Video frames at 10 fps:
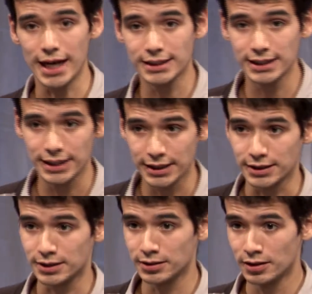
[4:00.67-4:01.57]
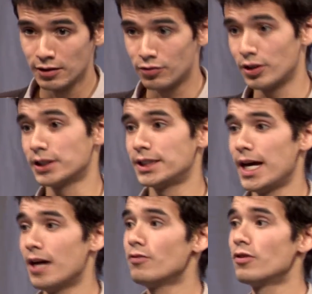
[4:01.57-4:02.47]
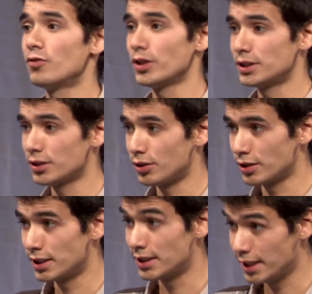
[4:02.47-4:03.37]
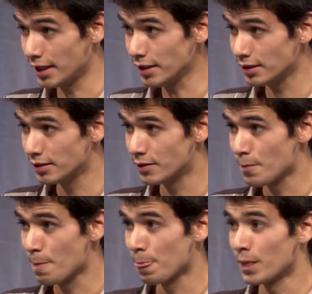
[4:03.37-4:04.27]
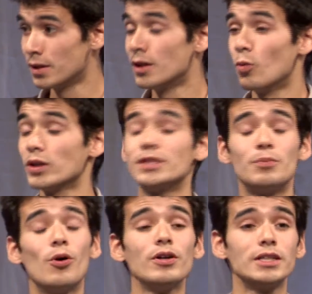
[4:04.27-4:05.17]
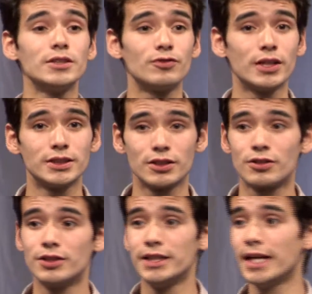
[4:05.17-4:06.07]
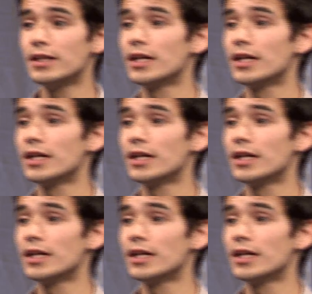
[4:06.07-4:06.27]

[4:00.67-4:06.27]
as it is for us to have our voices heard today, what's important is for us to create